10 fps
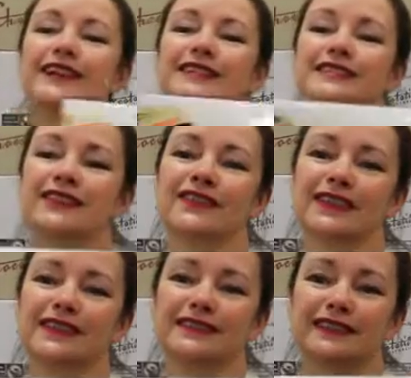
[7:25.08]
So
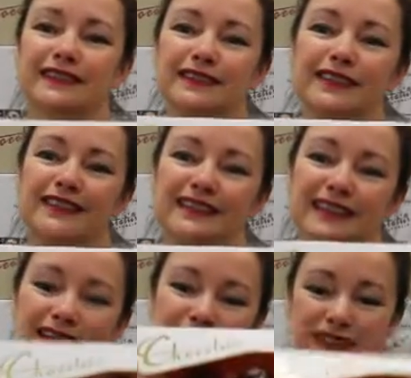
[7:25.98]
they're
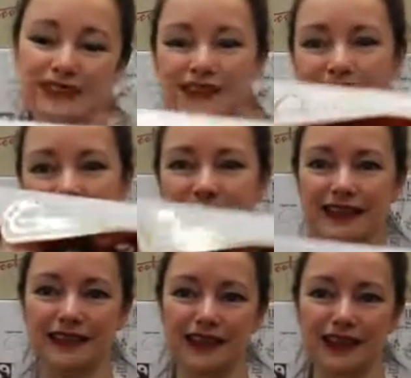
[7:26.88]
lovely as
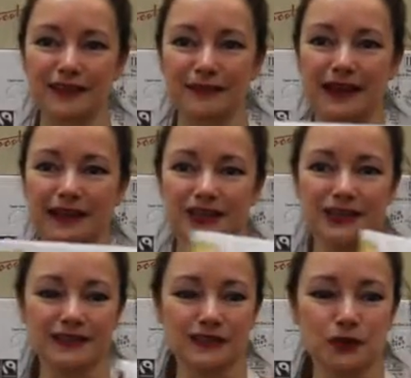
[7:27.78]
they are. The packaging
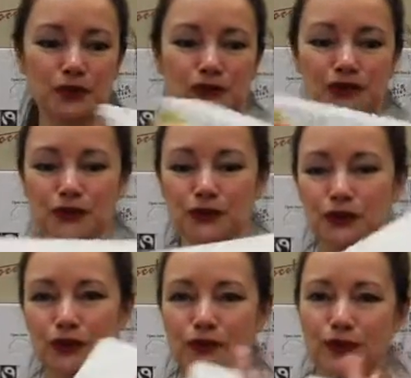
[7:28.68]
is gorgeous on
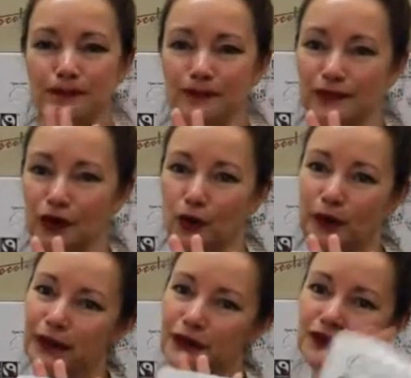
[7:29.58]
all of them. Got
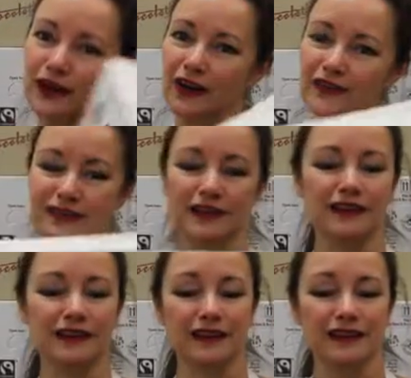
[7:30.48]
windows either
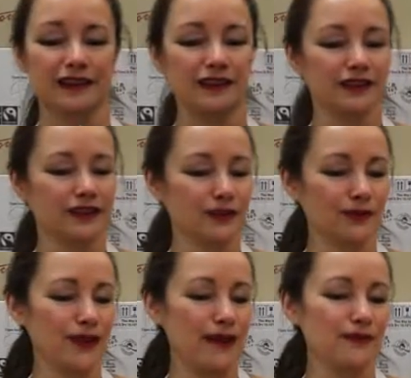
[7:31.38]
side you
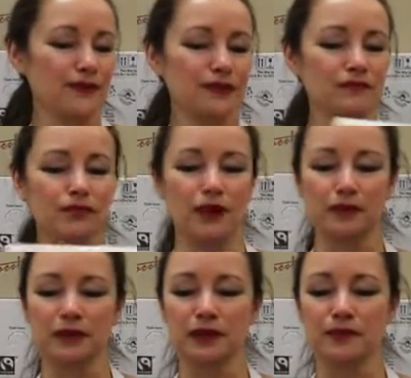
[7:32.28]
can wrap them, pop
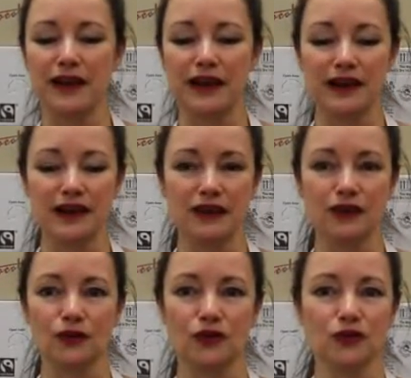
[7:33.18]
them in a bag,
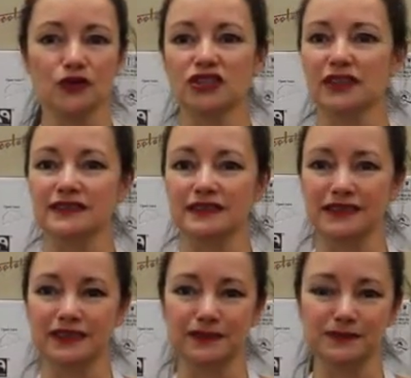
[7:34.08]
or just
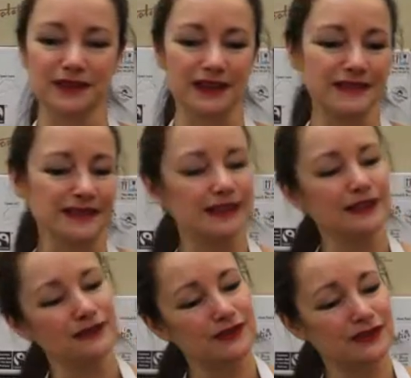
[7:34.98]
give them as a
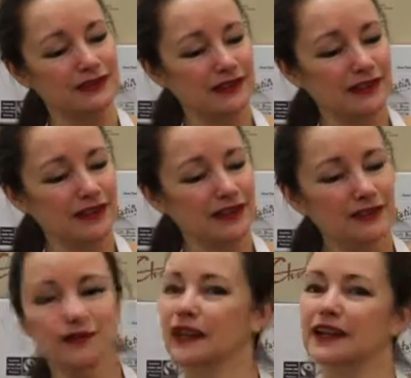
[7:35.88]
gift
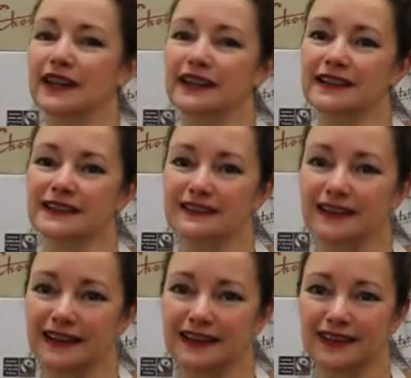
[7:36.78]
at Easter,
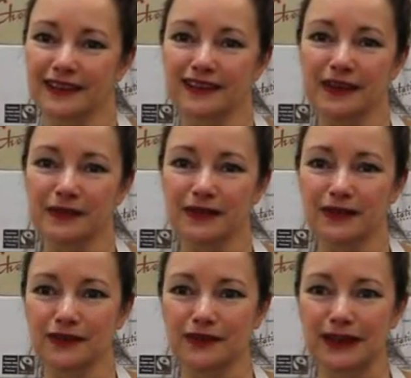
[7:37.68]
and I think they'll be
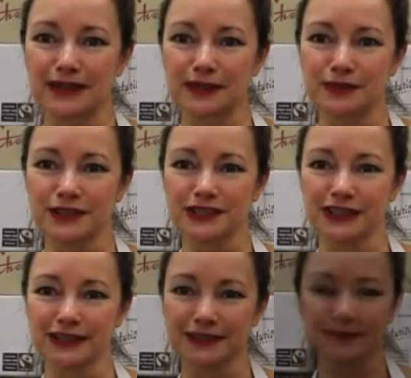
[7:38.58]
greatly
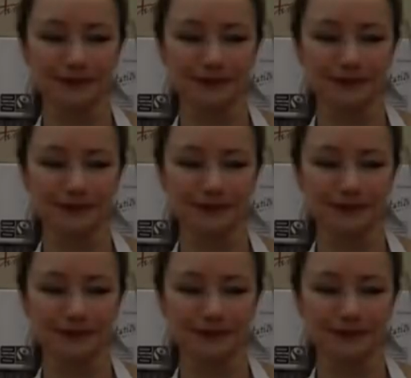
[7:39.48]
appreciated.